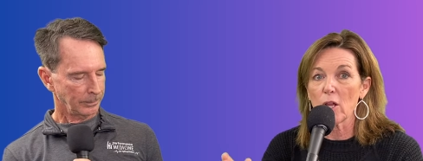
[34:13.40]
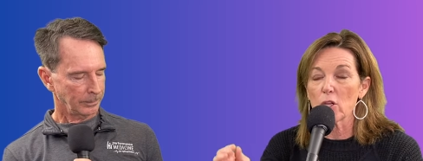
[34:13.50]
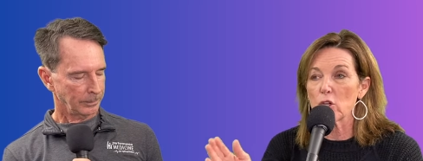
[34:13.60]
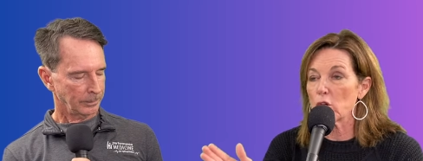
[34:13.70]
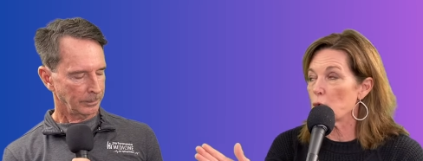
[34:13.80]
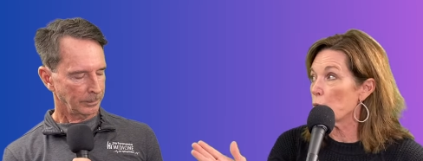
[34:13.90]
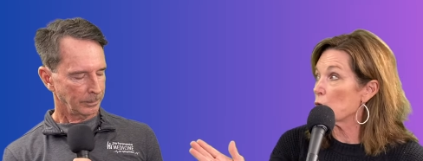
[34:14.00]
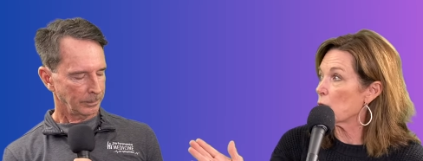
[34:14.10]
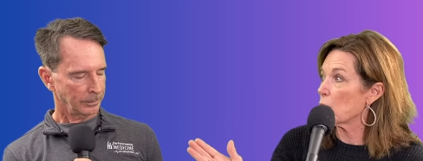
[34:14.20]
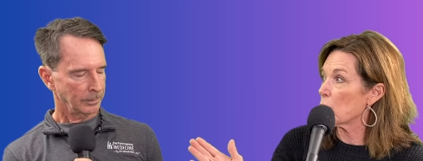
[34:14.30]
Speaker 1: You
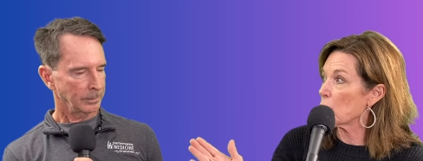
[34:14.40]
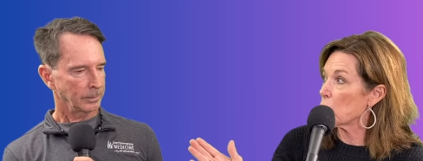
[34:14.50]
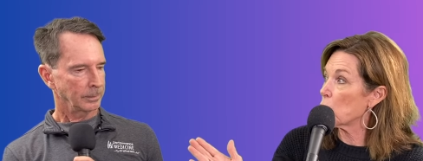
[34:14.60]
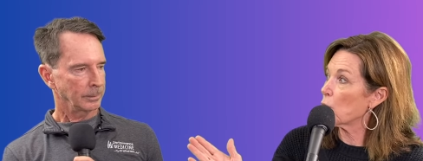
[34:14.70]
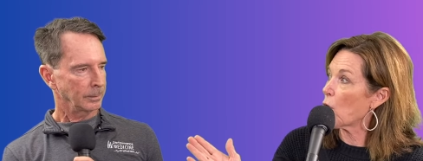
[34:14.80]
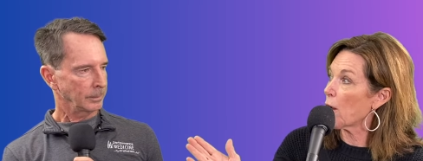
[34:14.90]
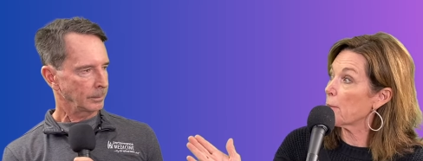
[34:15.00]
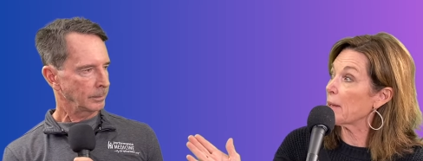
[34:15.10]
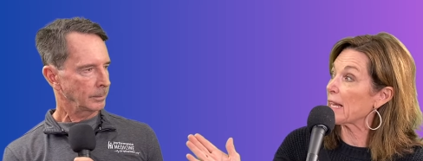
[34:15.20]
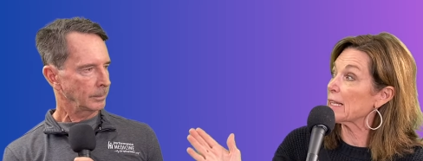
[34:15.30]
would you would
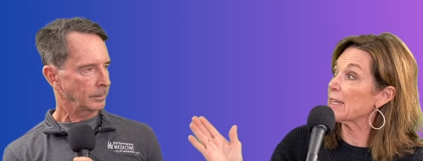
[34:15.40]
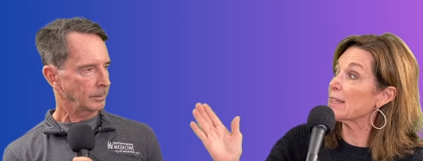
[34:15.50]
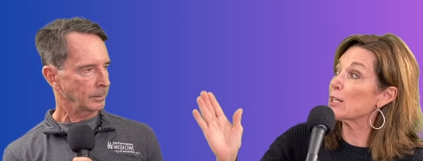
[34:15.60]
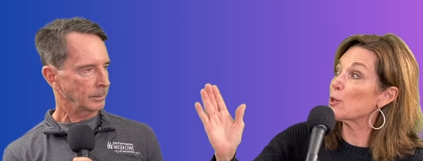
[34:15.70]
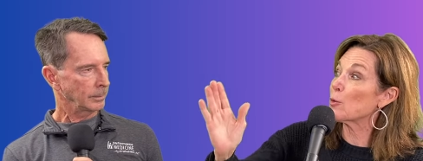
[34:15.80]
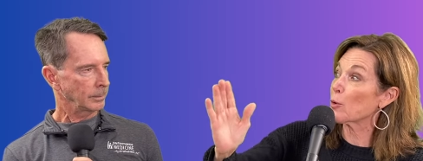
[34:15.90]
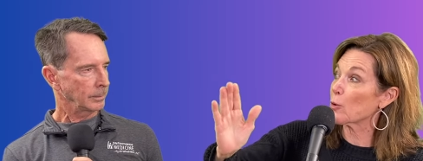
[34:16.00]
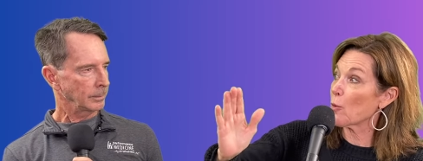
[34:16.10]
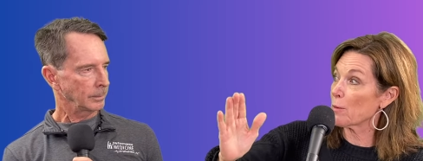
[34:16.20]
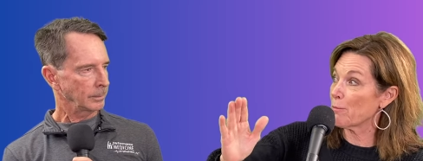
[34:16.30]
automatically think you were
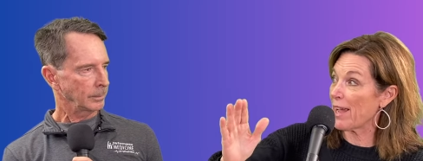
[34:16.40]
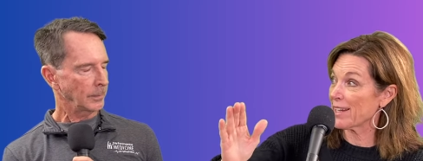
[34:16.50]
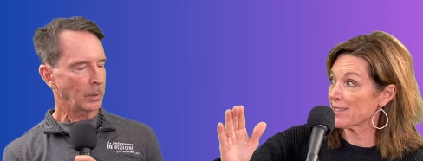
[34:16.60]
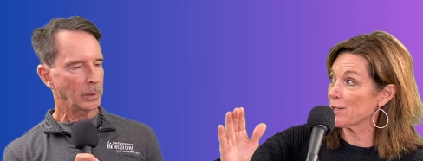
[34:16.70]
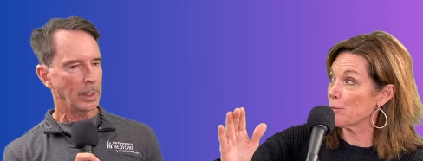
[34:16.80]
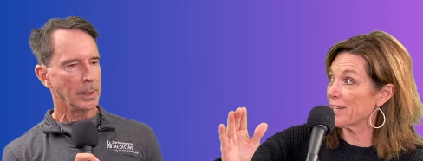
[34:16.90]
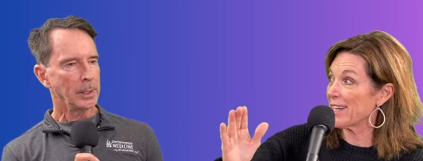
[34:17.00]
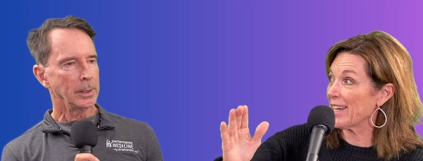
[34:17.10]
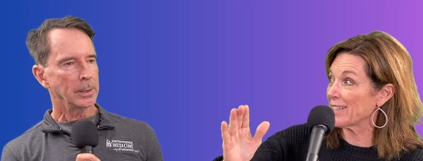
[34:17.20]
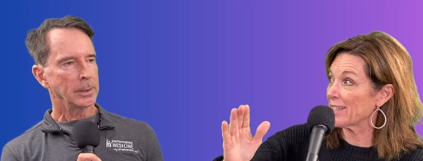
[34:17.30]
going back okay. to the
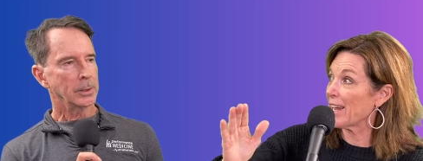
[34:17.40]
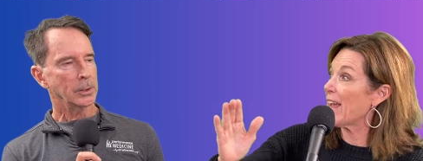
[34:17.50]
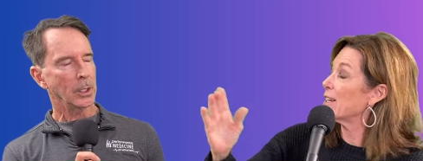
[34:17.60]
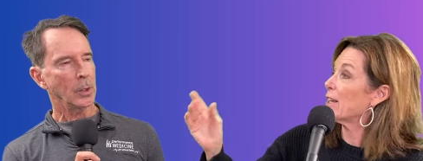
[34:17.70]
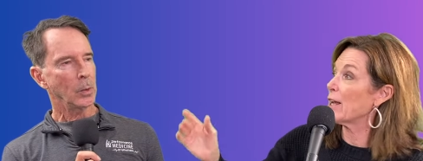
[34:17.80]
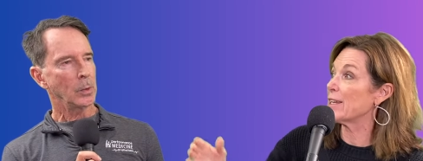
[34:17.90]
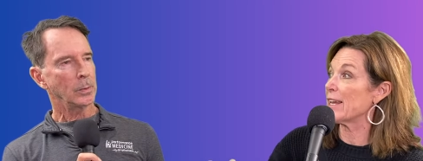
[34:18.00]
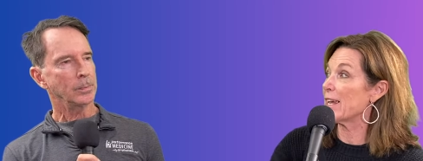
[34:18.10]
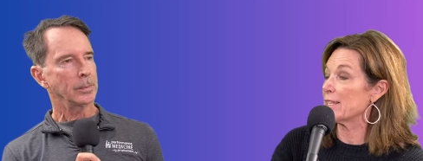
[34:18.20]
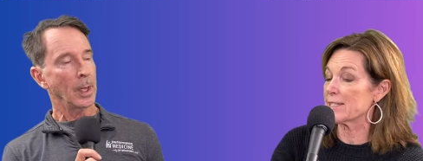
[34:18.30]
beginning. And, so and
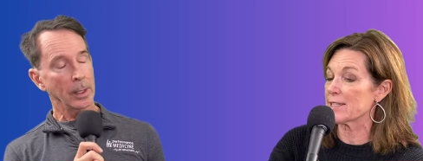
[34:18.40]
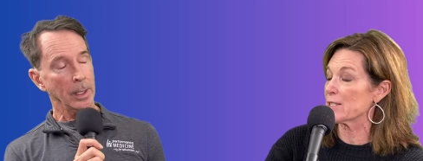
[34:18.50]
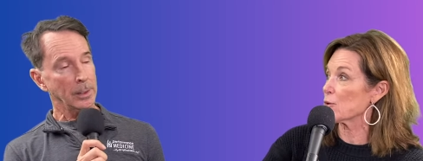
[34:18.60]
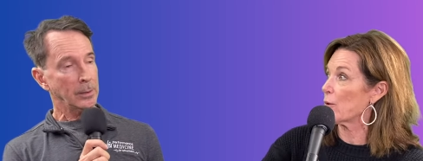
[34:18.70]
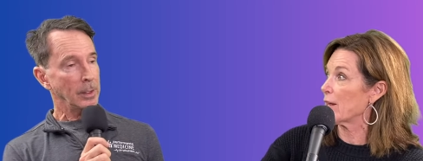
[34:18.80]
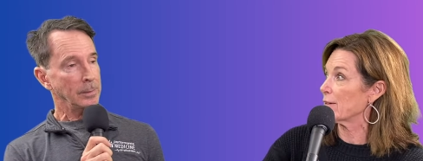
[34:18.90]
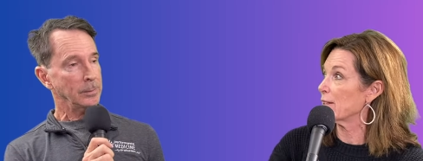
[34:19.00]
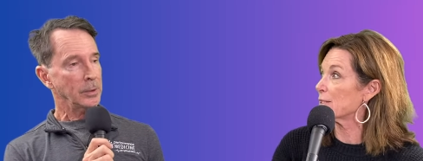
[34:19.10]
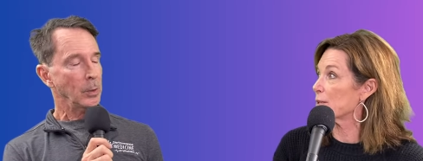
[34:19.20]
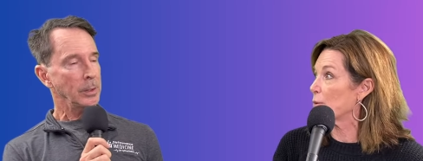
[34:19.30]
I like way. that.
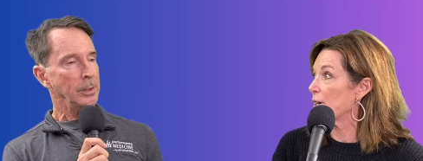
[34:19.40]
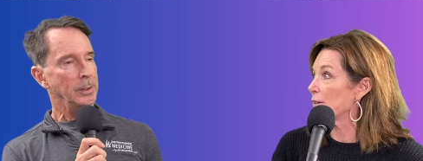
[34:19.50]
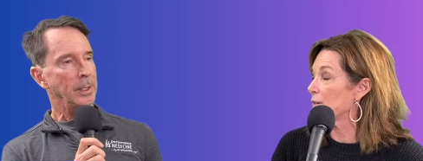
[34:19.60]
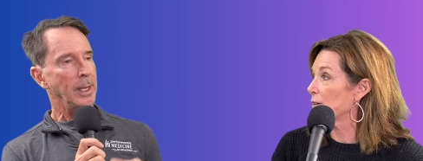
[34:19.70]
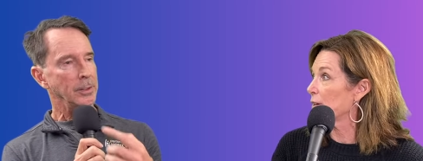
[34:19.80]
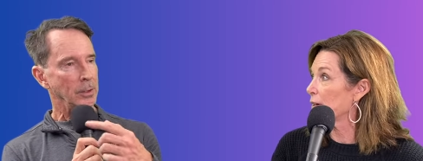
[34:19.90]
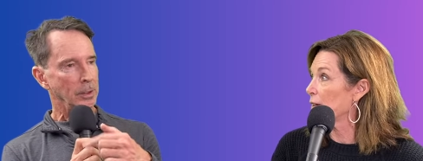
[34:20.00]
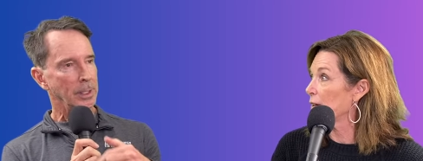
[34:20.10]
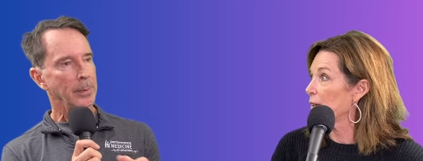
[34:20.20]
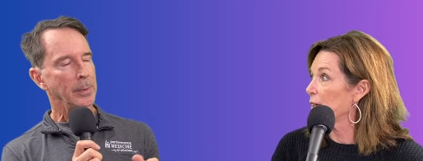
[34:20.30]
It's so it,
Speaker 2: it, has a
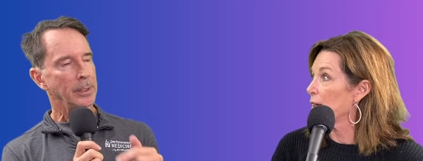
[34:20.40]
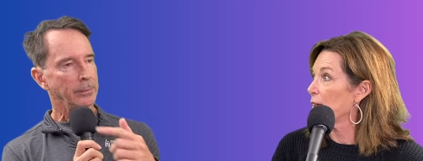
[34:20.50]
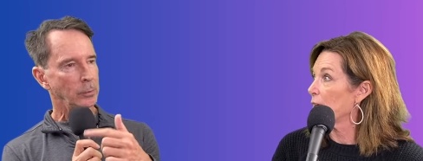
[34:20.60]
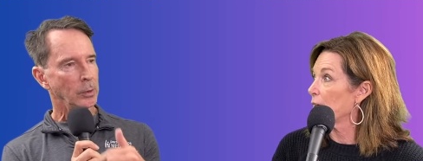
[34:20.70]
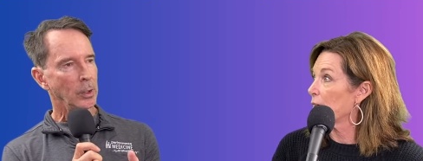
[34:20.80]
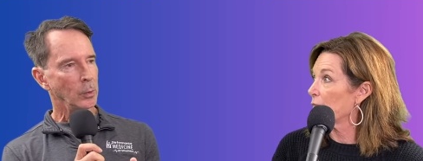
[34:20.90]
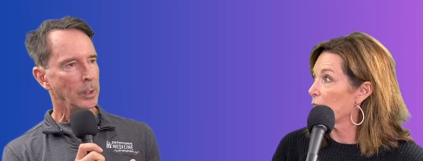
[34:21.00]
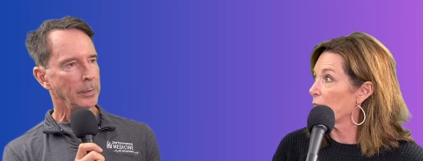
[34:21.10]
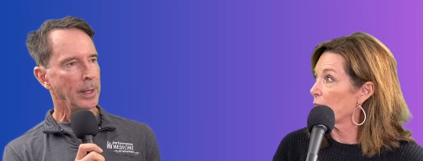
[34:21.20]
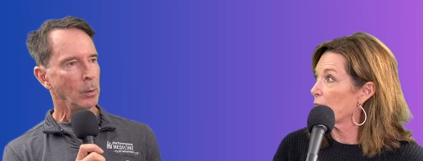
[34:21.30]
limit if you go
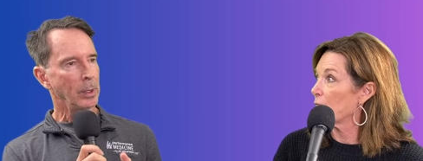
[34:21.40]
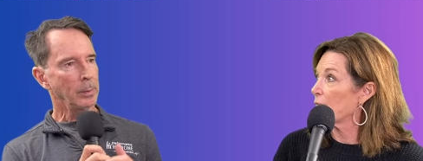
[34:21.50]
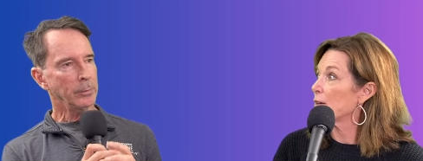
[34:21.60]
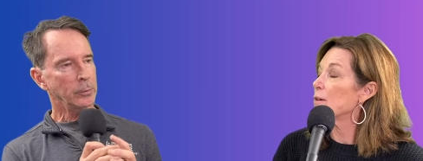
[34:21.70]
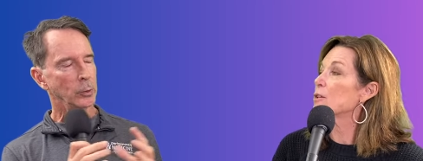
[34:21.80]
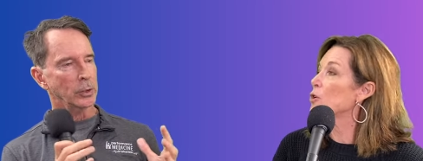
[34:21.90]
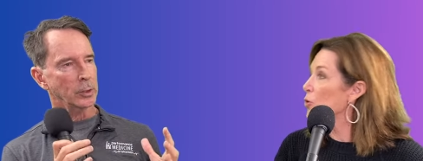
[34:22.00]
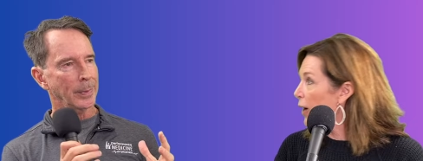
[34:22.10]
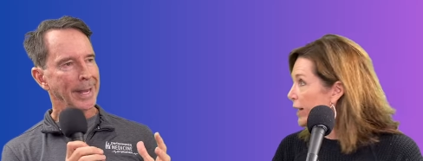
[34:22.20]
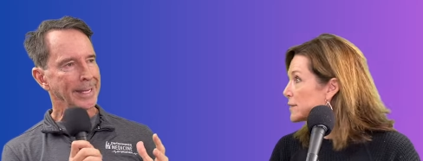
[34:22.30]
around that way, but if you're
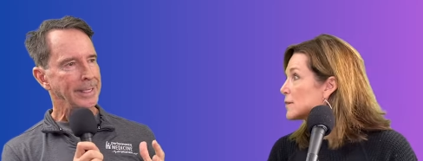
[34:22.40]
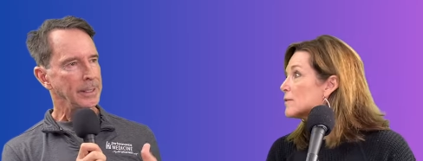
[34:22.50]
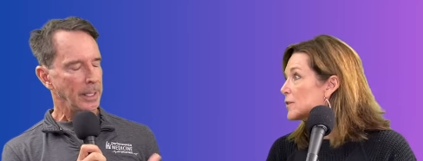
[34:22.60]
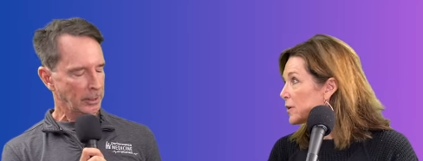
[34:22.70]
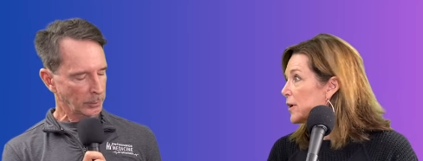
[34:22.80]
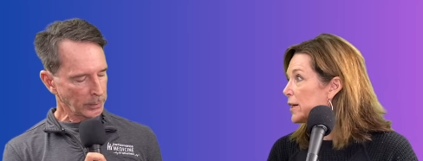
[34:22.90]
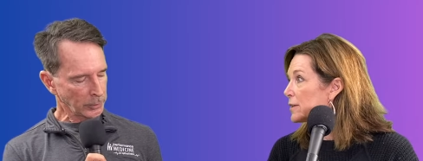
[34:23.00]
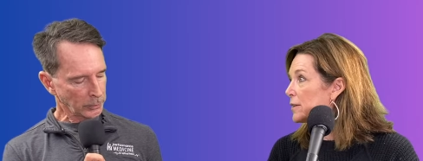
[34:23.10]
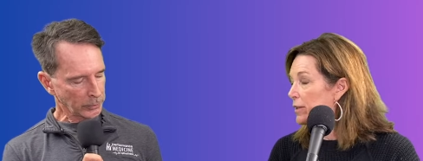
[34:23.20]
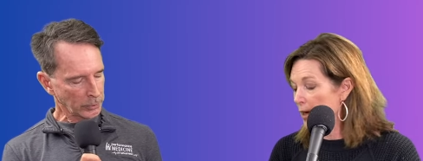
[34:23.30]
expanding Correct.
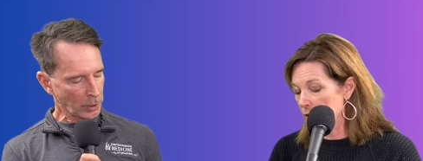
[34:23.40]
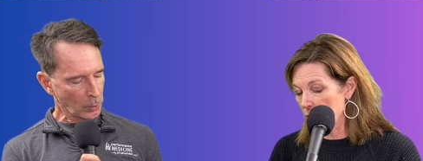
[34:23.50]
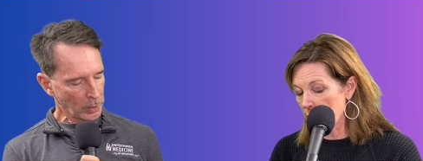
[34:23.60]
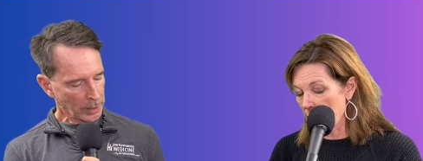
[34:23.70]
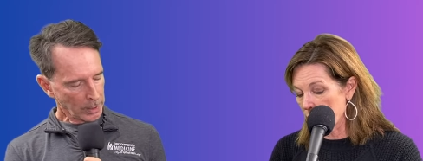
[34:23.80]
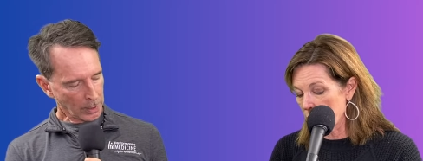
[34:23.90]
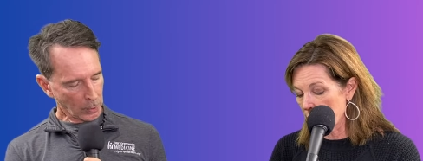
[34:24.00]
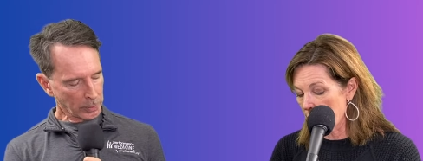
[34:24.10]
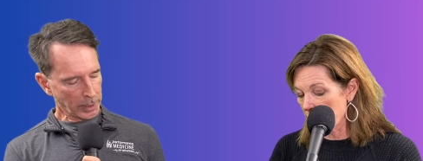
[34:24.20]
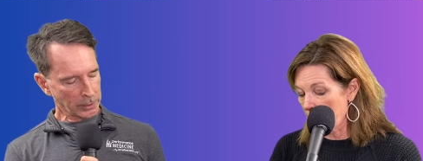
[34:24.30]
exponentially. Yeah, so, never, you
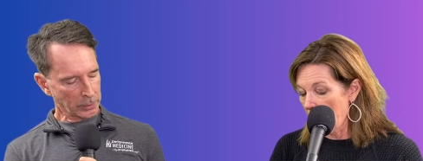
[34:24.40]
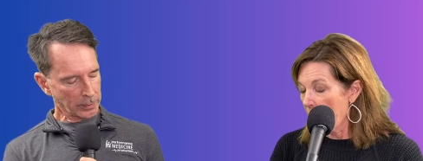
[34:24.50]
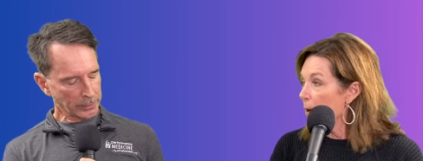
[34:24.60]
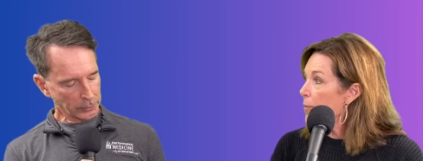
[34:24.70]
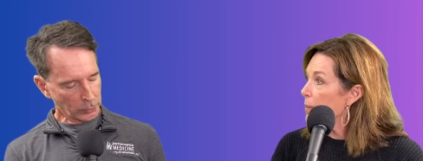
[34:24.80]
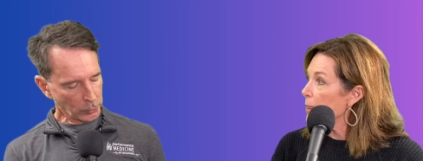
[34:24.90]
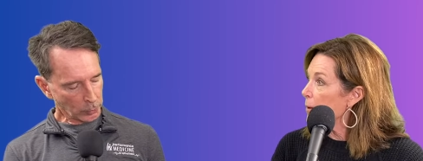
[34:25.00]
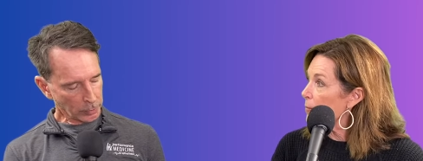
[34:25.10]
okay, so you got the two degree